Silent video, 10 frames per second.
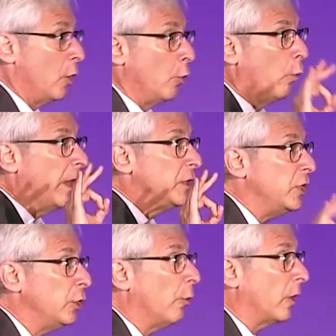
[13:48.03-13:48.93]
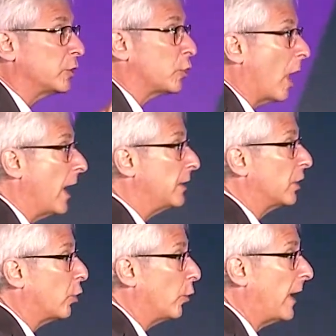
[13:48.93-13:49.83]
When you are trying to
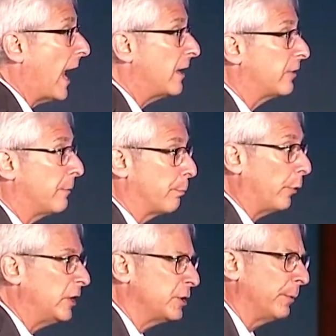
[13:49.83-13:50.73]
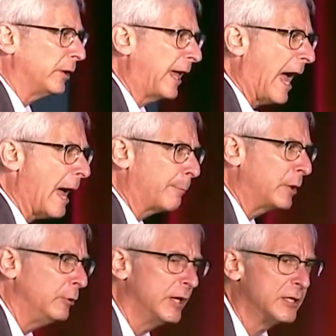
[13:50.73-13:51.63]
create the bridgeable gap,
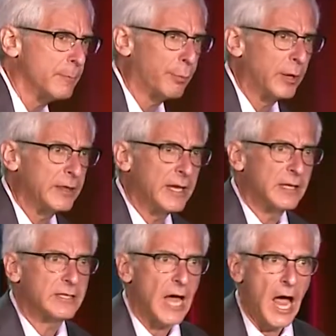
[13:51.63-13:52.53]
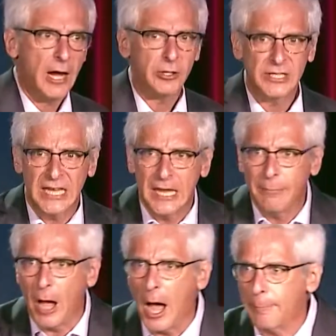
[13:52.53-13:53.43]
you need to bring the entire
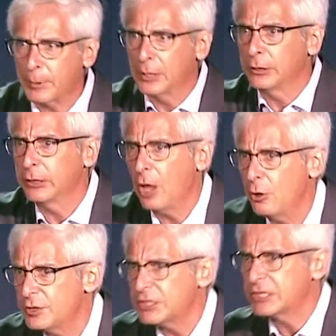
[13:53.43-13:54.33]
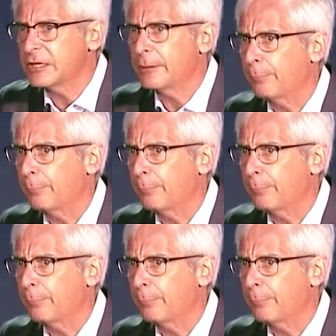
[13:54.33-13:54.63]
team up close to the